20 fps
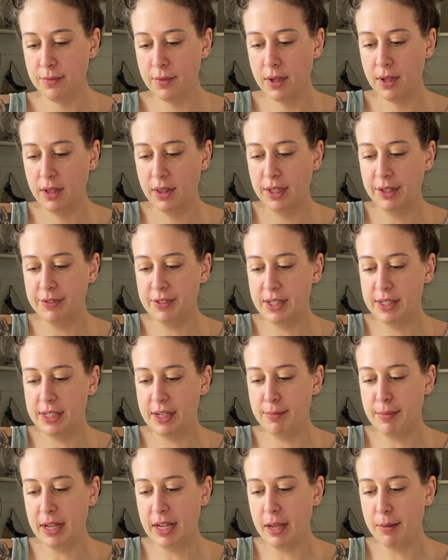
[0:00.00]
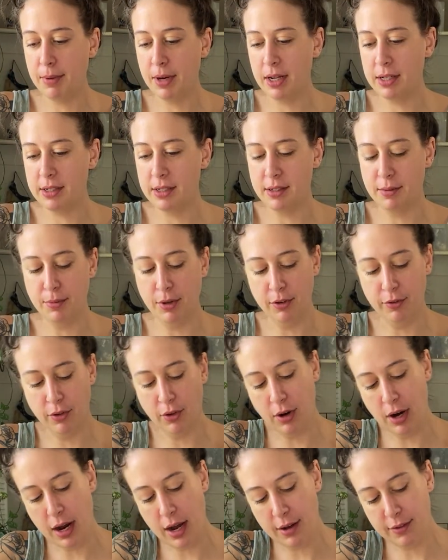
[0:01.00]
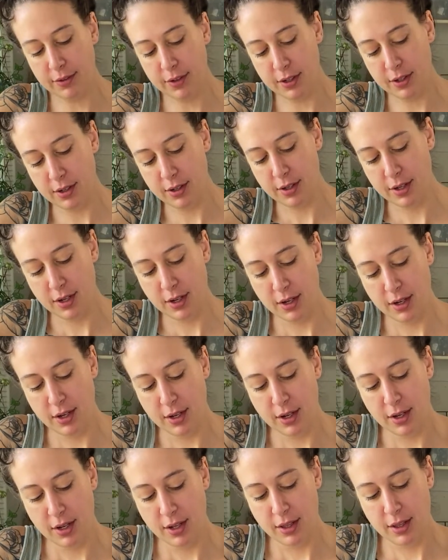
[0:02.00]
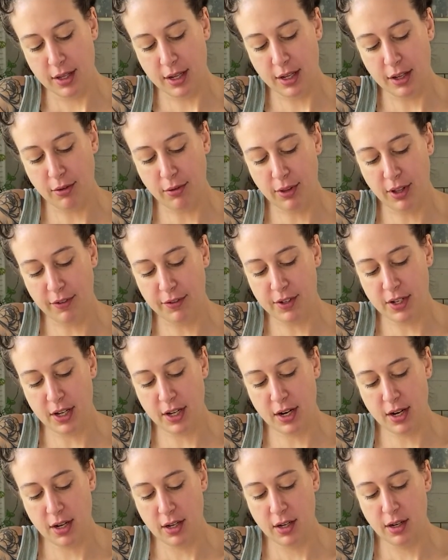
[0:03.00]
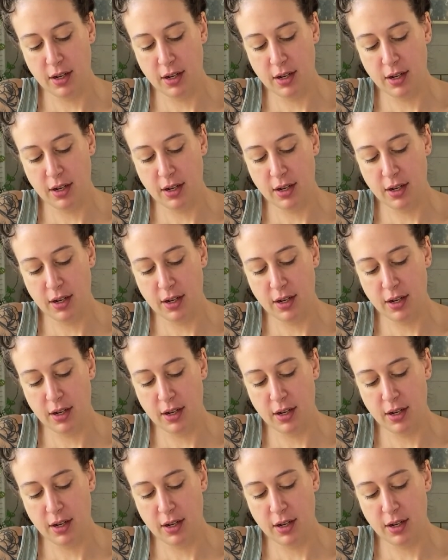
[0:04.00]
Lifted said making pots is a beautiful craft. Thank you, Lifted.